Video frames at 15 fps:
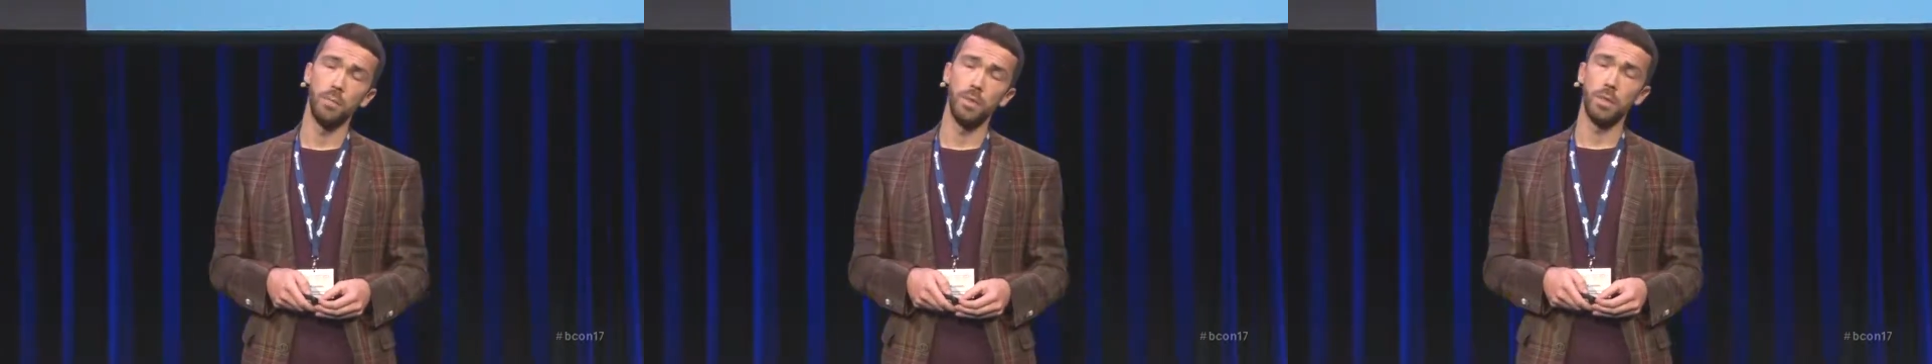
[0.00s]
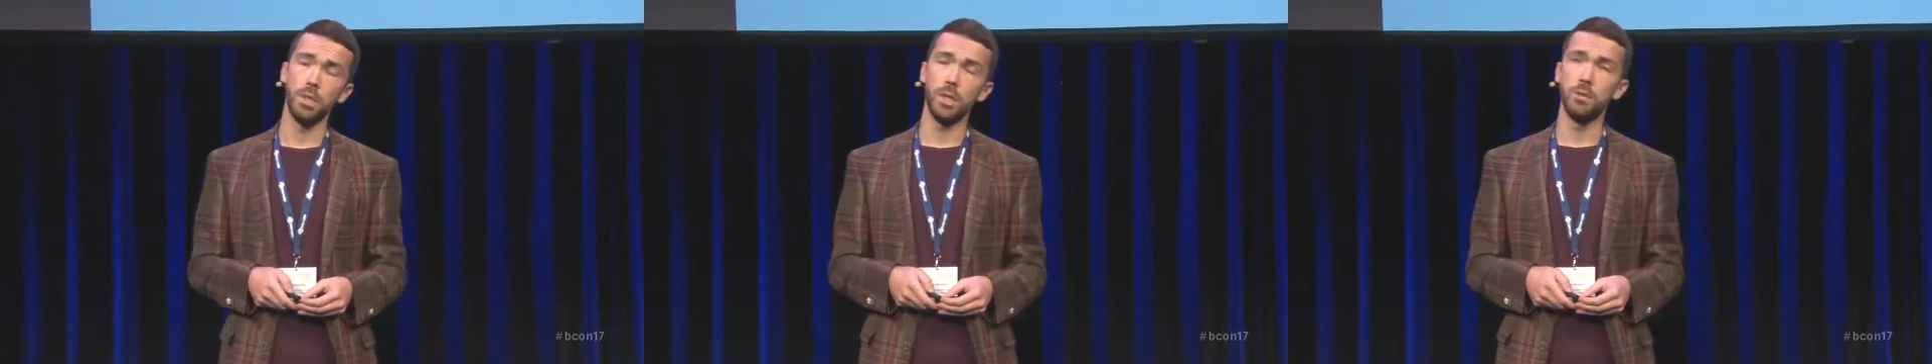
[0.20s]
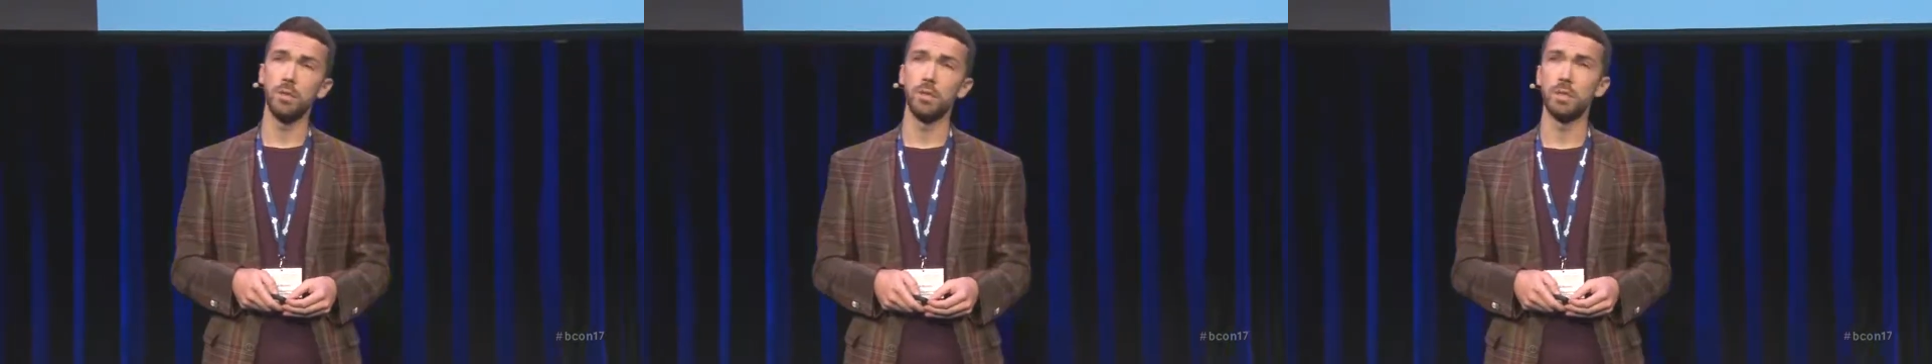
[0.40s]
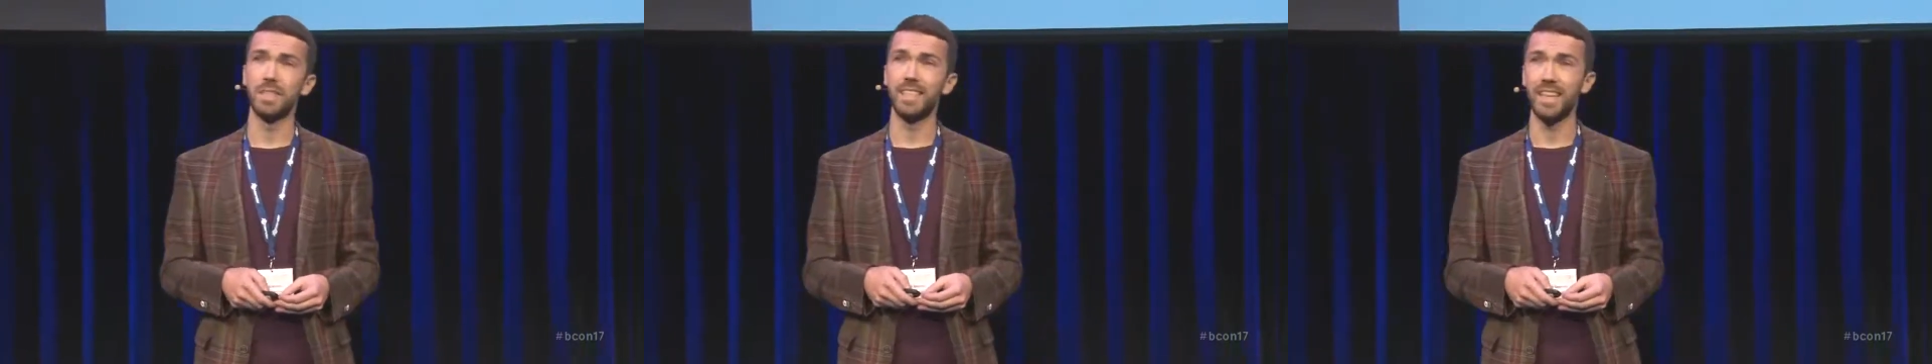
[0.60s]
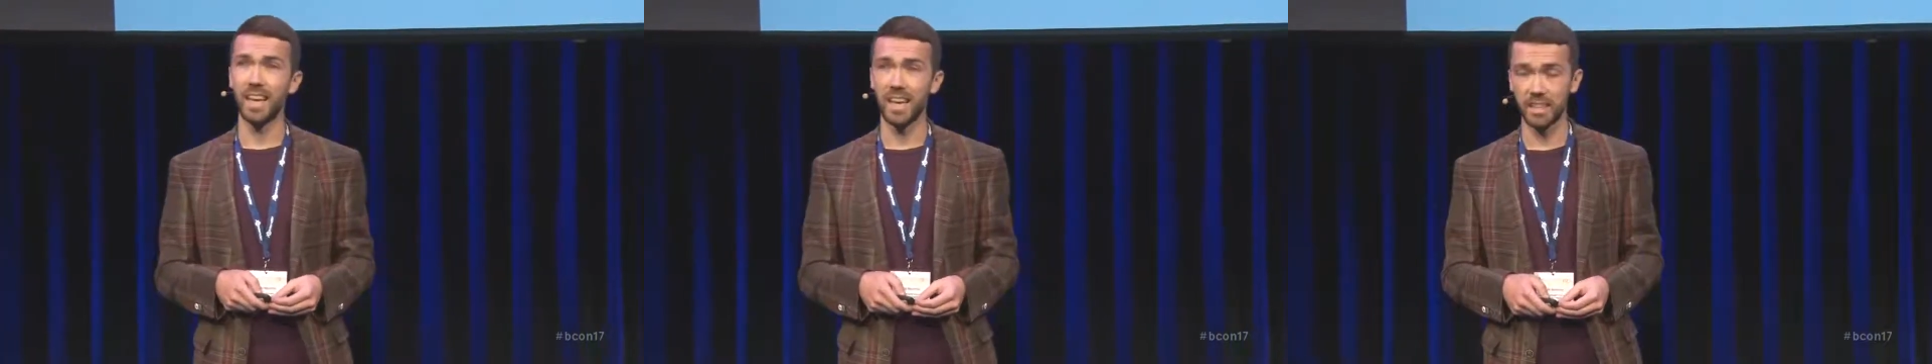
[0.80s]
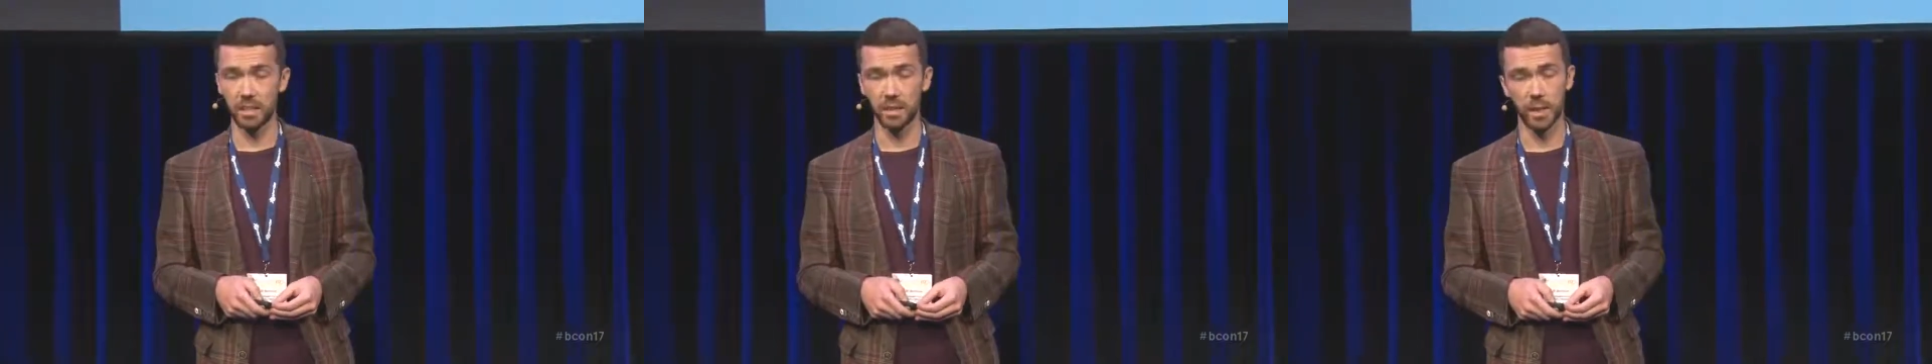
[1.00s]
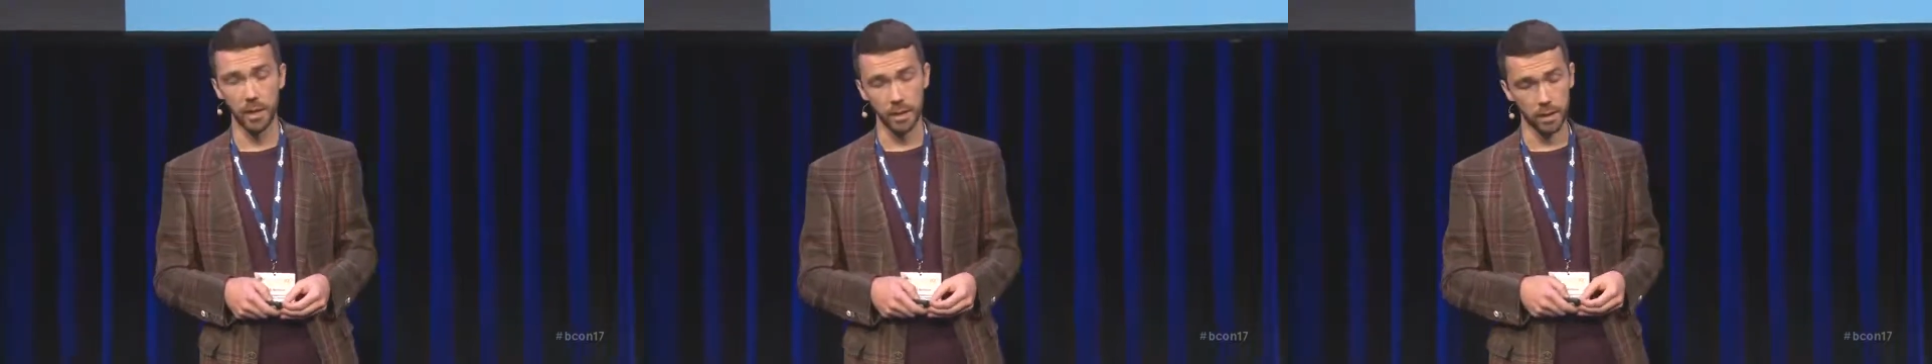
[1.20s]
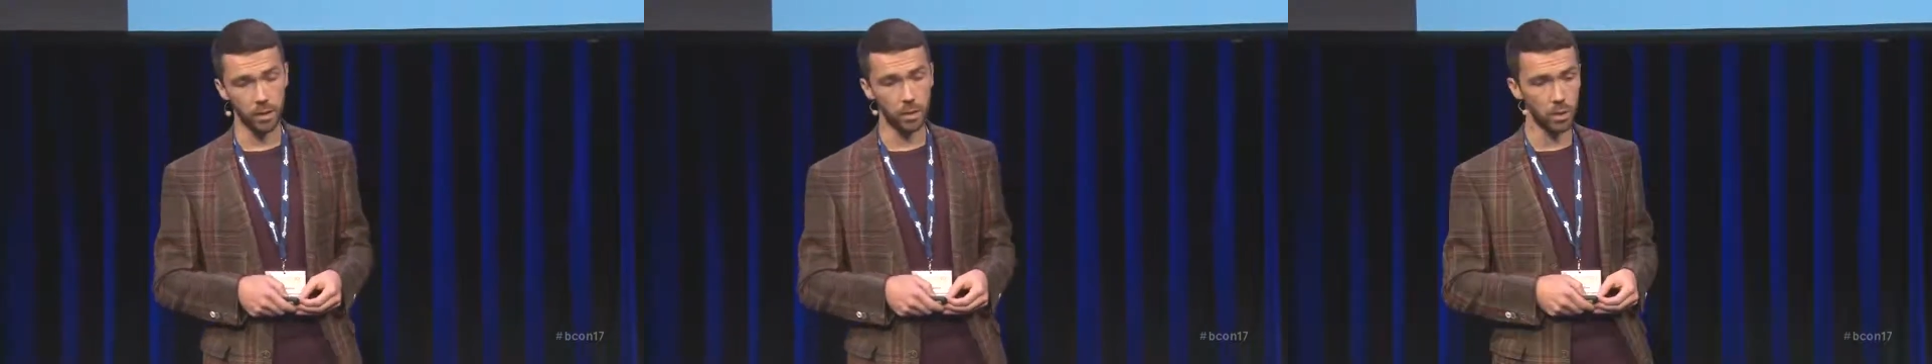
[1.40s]
materials yet
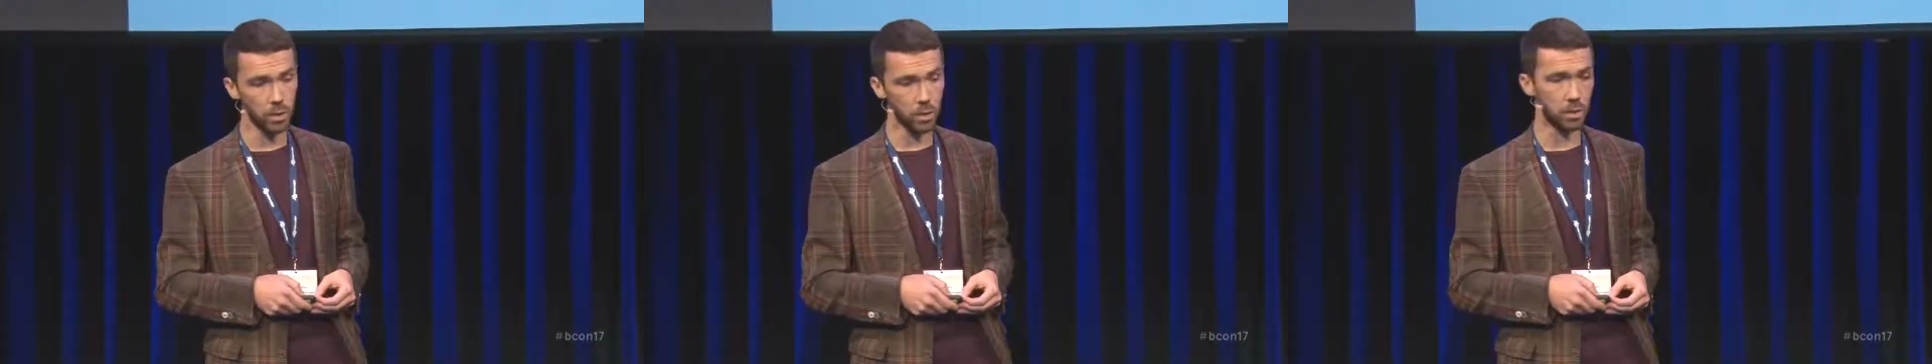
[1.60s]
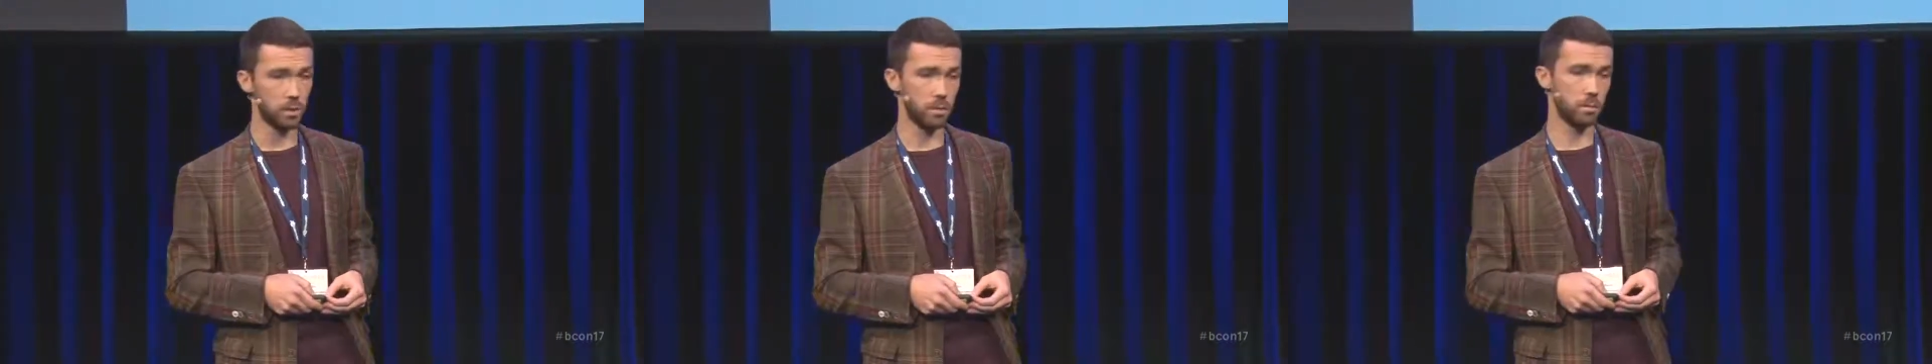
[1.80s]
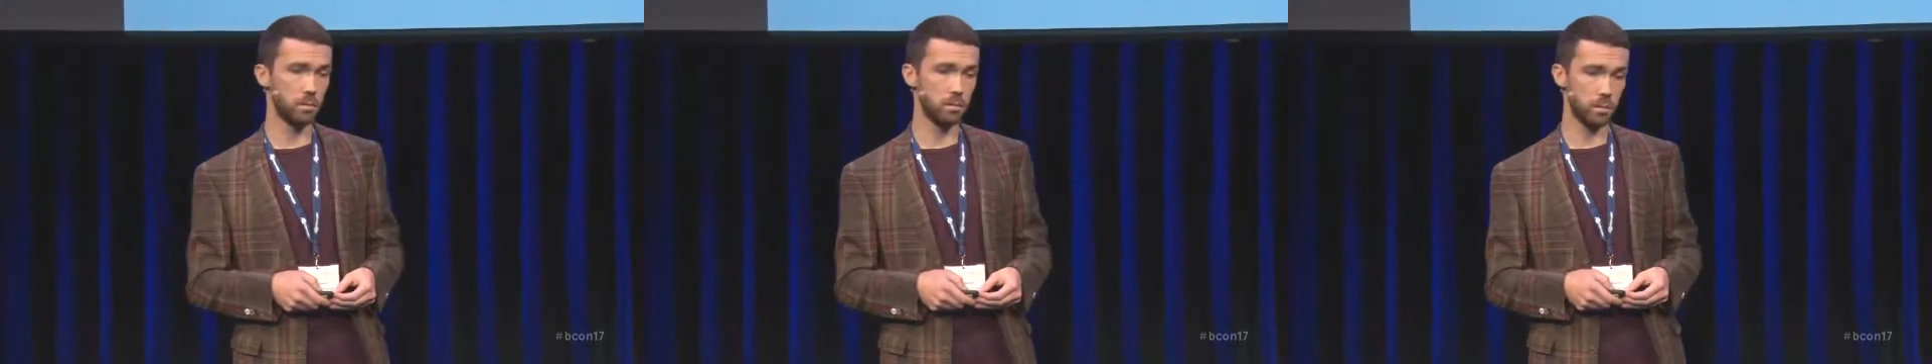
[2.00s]
that could,